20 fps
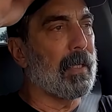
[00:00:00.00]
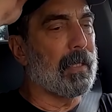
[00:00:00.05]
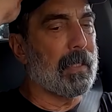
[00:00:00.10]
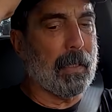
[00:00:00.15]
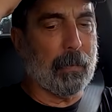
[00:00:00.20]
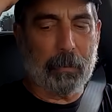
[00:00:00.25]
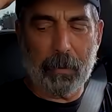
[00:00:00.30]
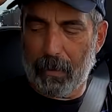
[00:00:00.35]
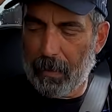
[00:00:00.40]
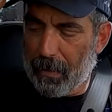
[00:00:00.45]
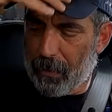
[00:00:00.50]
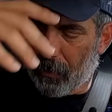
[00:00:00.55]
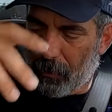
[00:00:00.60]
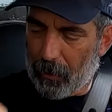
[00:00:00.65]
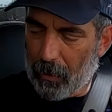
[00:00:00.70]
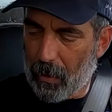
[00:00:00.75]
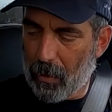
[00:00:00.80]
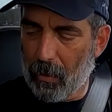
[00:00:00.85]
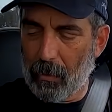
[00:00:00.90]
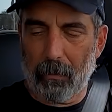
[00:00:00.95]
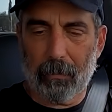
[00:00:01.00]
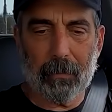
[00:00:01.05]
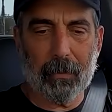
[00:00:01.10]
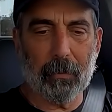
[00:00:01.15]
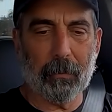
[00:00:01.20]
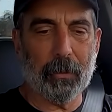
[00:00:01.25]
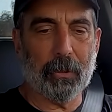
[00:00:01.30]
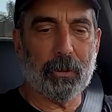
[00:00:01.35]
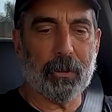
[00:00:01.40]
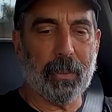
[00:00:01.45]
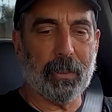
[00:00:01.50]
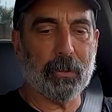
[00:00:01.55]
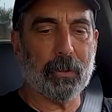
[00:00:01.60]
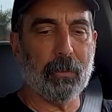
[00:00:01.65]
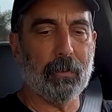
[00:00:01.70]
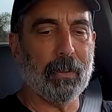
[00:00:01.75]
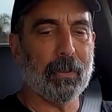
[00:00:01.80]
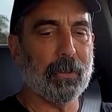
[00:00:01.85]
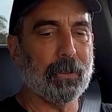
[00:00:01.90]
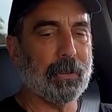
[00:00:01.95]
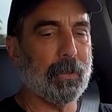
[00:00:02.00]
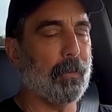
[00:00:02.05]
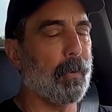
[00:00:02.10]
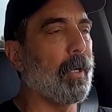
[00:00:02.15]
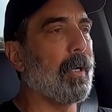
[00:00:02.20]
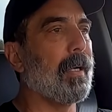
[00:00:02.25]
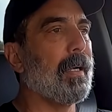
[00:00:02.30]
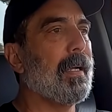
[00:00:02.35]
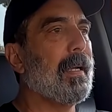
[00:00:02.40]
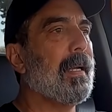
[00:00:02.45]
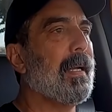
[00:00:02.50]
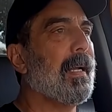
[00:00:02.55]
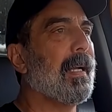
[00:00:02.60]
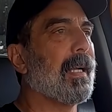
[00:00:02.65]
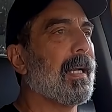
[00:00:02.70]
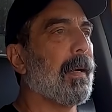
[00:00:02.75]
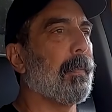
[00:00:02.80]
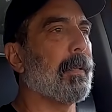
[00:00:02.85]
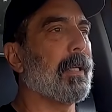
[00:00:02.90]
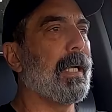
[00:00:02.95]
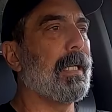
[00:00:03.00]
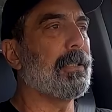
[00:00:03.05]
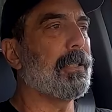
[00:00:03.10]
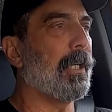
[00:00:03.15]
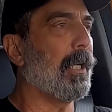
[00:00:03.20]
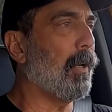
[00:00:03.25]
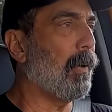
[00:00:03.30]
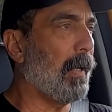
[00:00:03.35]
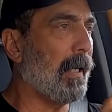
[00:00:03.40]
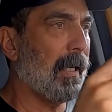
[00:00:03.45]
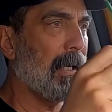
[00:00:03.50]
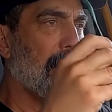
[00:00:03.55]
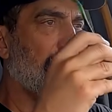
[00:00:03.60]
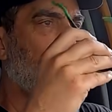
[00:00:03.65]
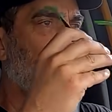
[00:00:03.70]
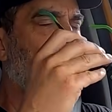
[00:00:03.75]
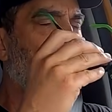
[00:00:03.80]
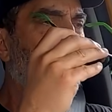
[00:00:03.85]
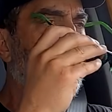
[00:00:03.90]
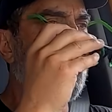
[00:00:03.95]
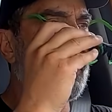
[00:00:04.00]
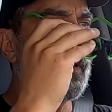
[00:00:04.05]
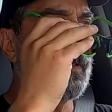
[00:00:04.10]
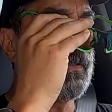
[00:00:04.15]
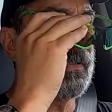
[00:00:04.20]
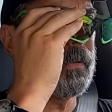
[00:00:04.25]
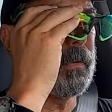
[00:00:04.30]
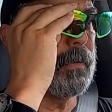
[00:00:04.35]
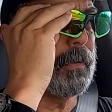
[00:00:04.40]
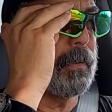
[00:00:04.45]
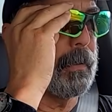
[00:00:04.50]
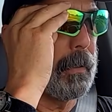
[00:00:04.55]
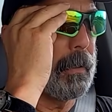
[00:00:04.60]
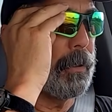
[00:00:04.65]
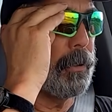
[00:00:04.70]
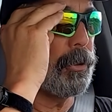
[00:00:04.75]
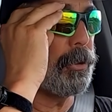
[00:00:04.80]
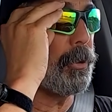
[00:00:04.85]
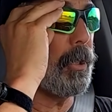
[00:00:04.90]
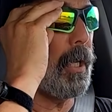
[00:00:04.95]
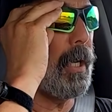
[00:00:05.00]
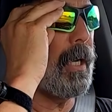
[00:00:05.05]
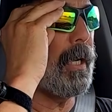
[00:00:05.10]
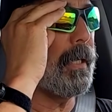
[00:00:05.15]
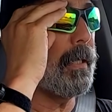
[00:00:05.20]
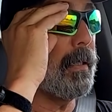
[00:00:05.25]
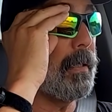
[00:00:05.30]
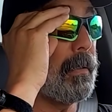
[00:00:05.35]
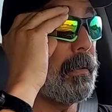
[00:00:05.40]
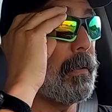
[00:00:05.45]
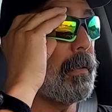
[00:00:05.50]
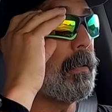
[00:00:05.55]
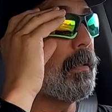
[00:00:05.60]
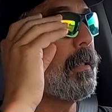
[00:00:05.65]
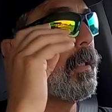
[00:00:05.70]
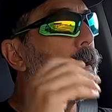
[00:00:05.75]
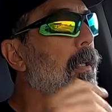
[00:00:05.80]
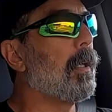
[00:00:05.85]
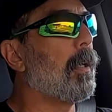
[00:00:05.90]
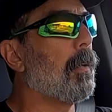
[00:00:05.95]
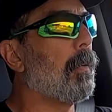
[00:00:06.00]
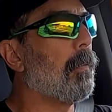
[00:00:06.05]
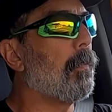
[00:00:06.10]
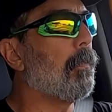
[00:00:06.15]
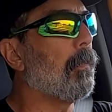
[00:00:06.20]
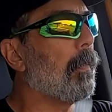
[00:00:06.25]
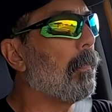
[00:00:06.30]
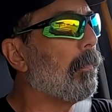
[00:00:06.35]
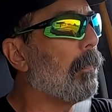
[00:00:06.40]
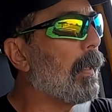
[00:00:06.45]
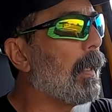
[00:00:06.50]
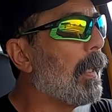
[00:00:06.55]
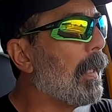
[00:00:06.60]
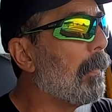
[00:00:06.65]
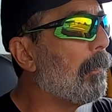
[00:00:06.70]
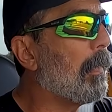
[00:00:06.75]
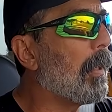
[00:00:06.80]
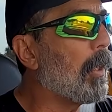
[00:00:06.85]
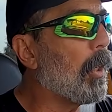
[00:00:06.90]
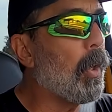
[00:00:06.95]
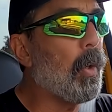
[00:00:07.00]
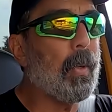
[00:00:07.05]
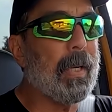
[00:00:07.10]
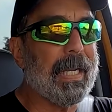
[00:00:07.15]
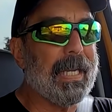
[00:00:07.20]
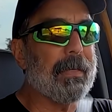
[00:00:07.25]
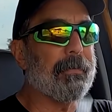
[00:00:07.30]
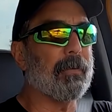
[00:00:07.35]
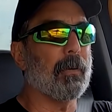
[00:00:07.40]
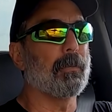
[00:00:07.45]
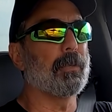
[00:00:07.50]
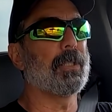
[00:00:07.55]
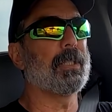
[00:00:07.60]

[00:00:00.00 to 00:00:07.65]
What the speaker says: couple of days ago, I don't know, my shades are under somewhere. A couple of days ago, I interviewed Sean Maloney from